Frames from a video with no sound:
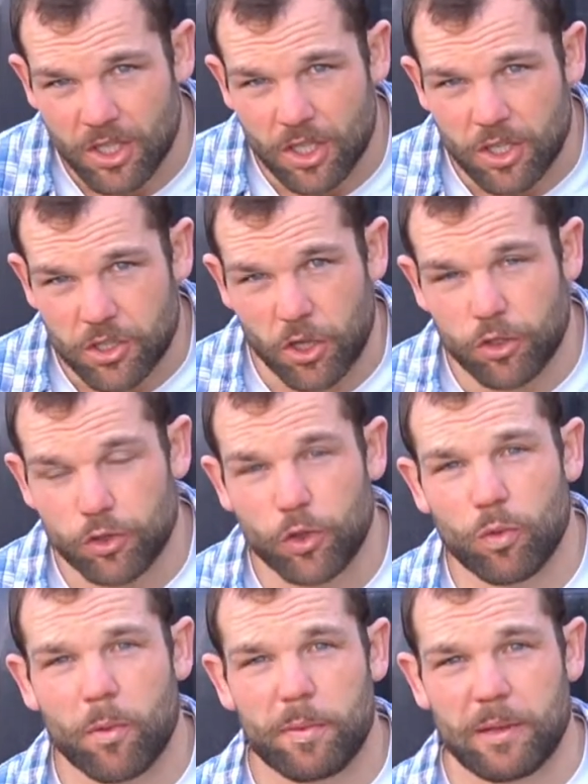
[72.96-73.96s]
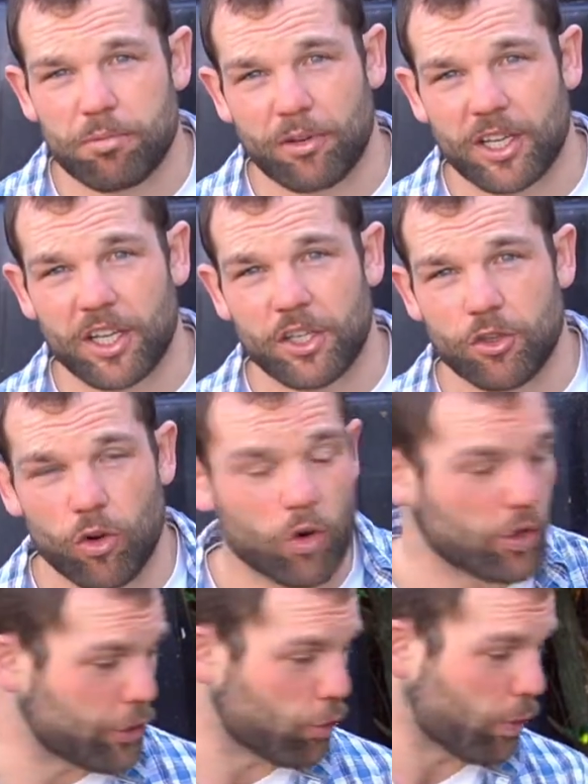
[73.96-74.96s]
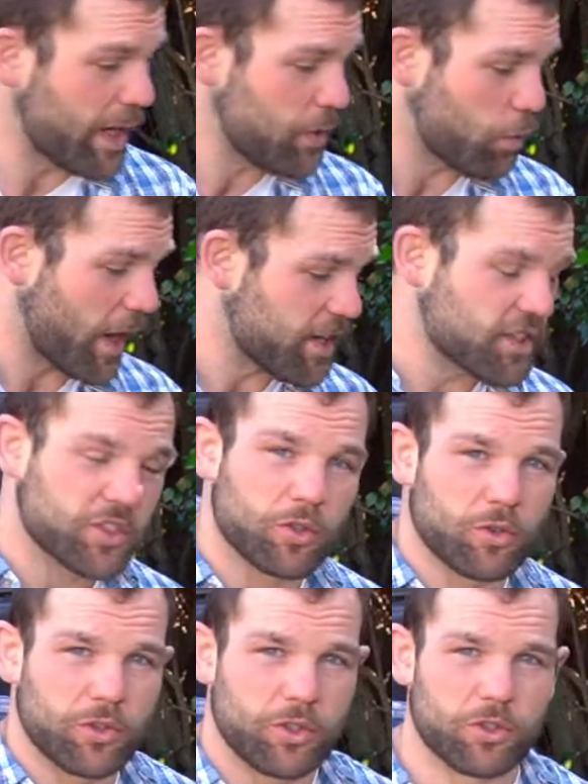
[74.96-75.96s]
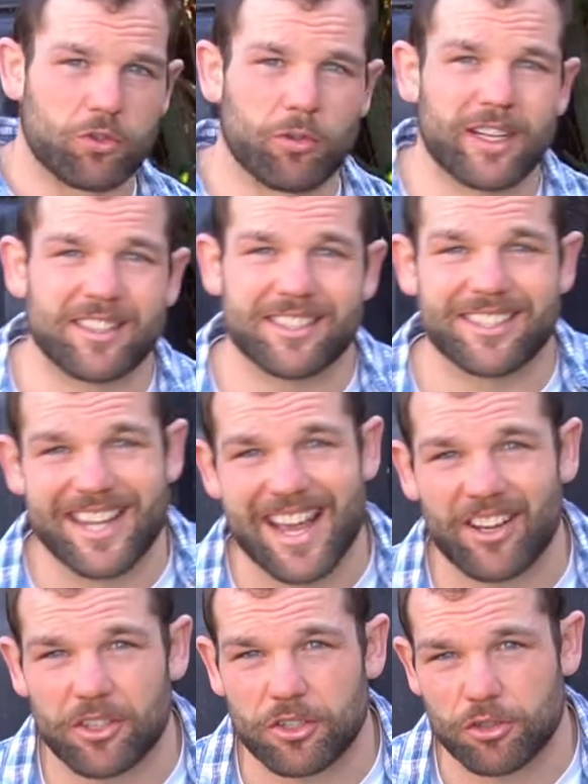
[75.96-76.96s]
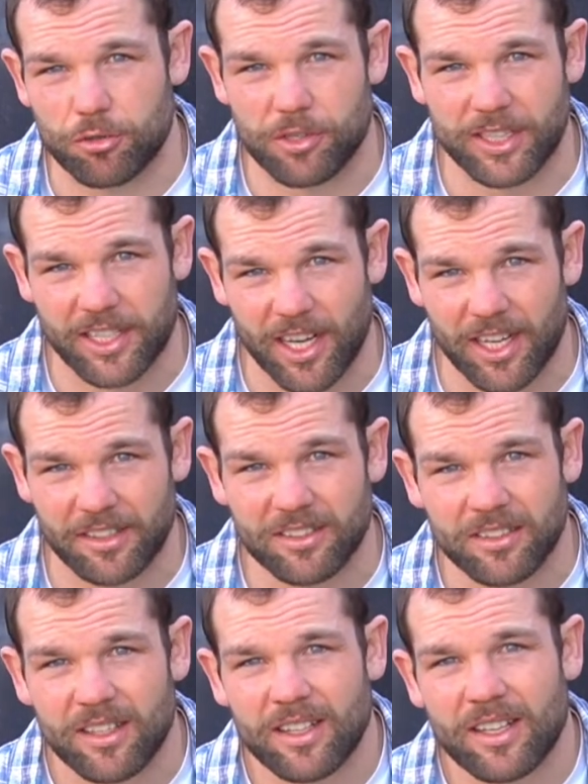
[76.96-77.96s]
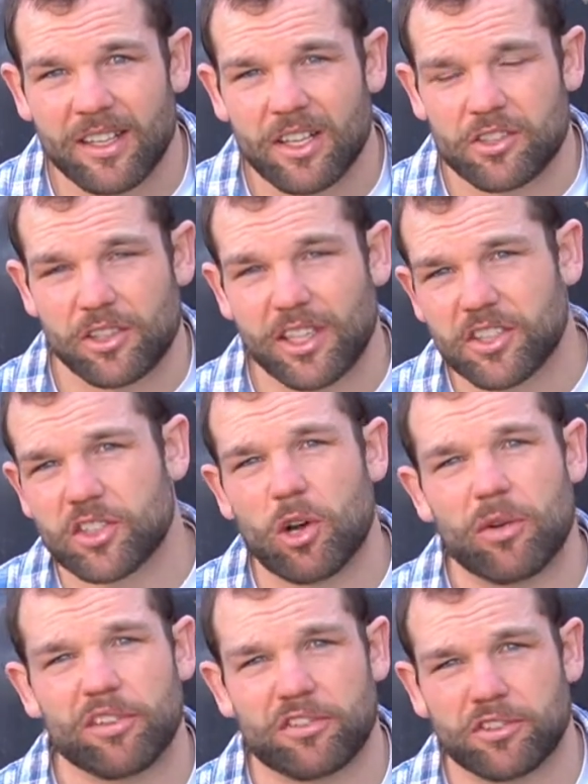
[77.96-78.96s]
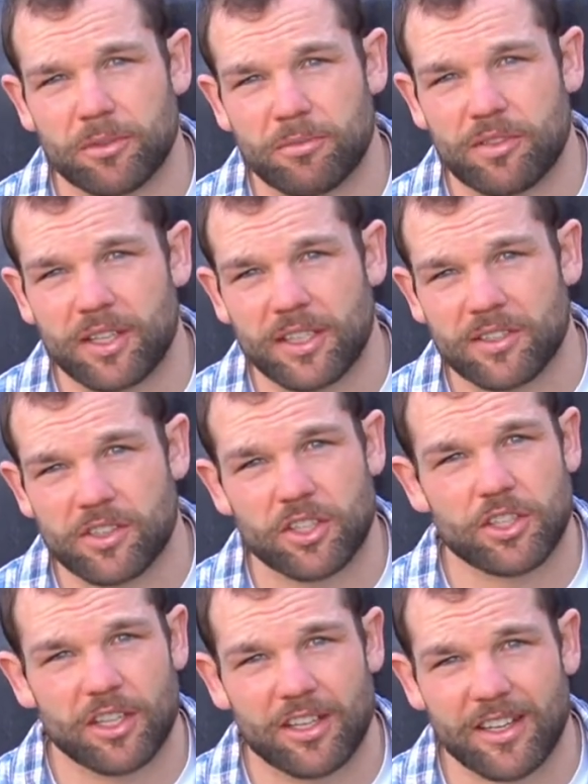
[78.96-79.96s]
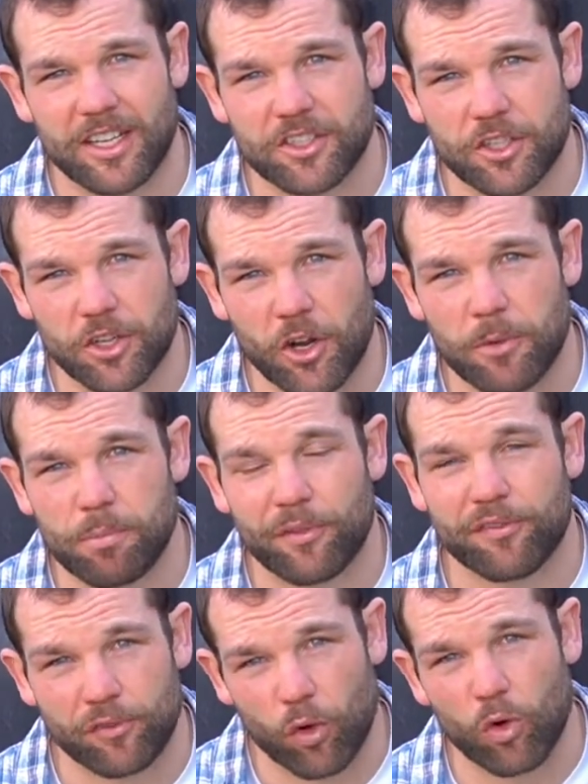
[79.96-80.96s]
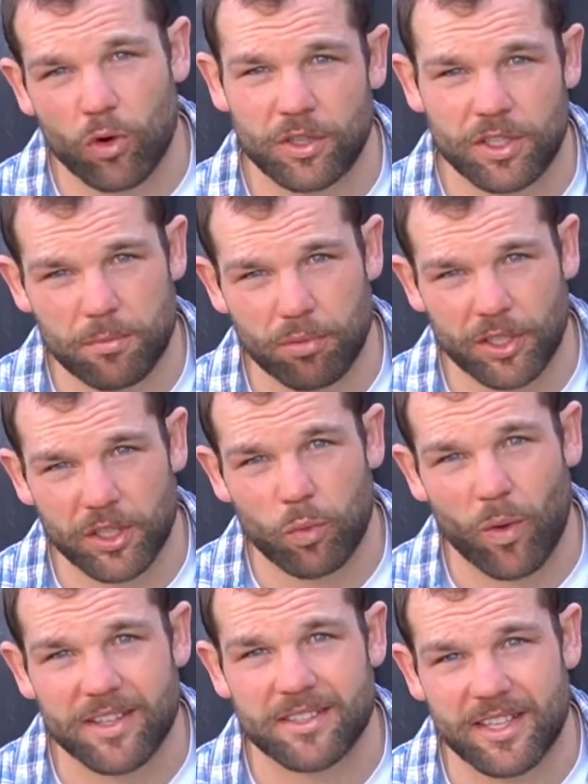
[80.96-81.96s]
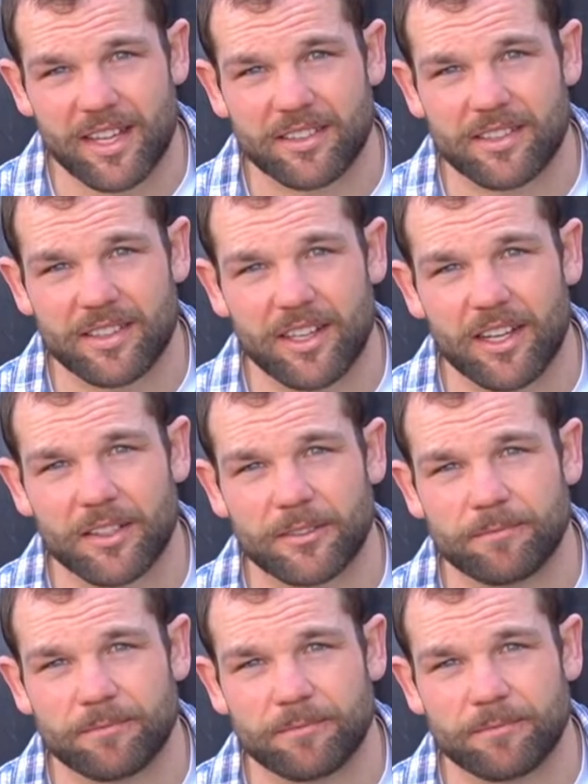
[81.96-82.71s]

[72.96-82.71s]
So you will be bringing your green waste or your greens down to the garden. So let's go over some things that you're going to need to know before you bring your waste down to the garden.